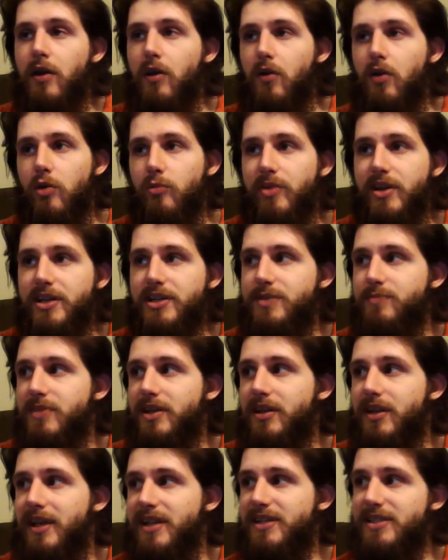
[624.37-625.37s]
or makes
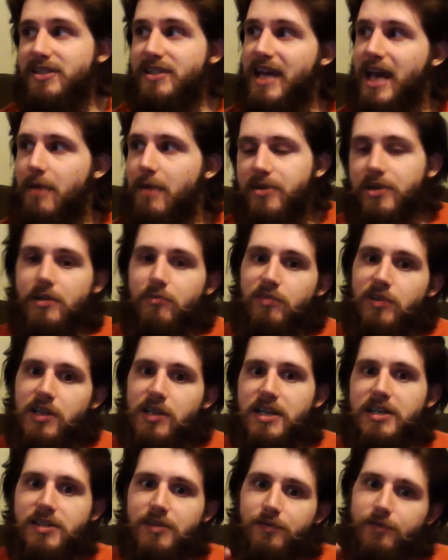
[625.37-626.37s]
me like snap into
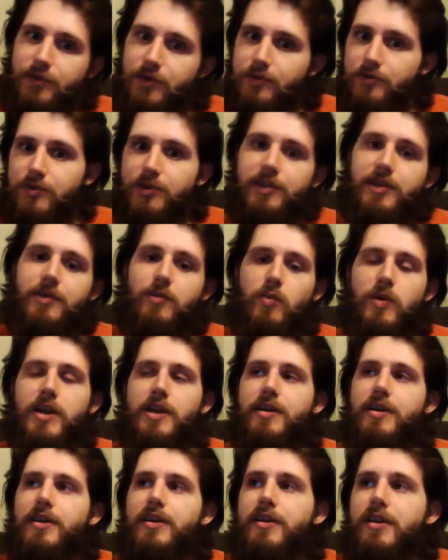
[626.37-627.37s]
place and feel really
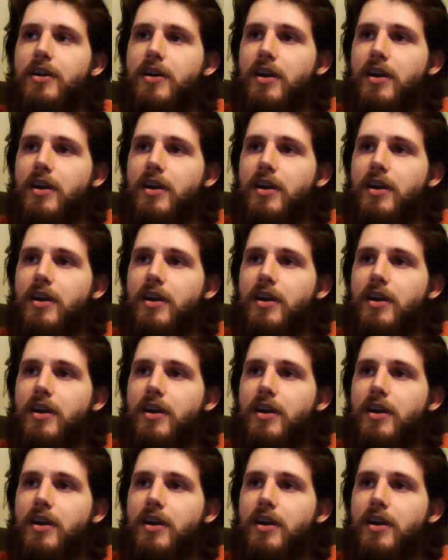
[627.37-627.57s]
weird,